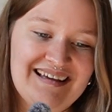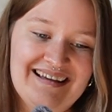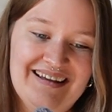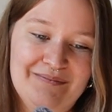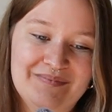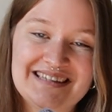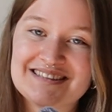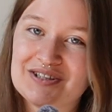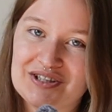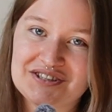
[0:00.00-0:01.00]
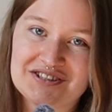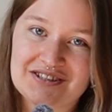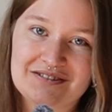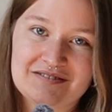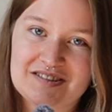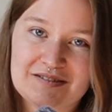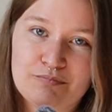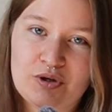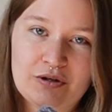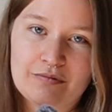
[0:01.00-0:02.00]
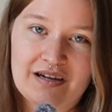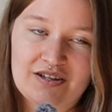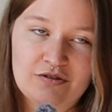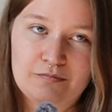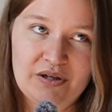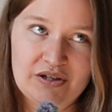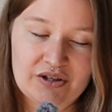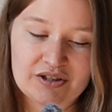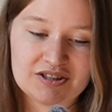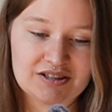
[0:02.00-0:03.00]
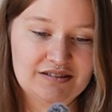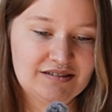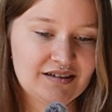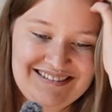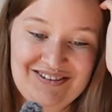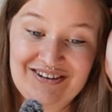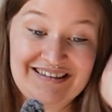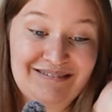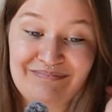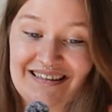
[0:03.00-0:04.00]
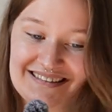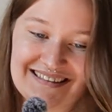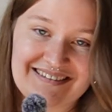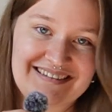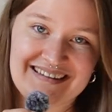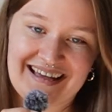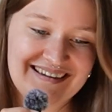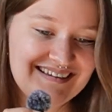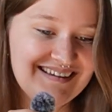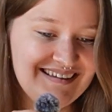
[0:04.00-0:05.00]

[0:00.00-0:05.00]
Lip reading: It's a cushion. Just put it where you'd put a cushion. You don't need me to tell you that.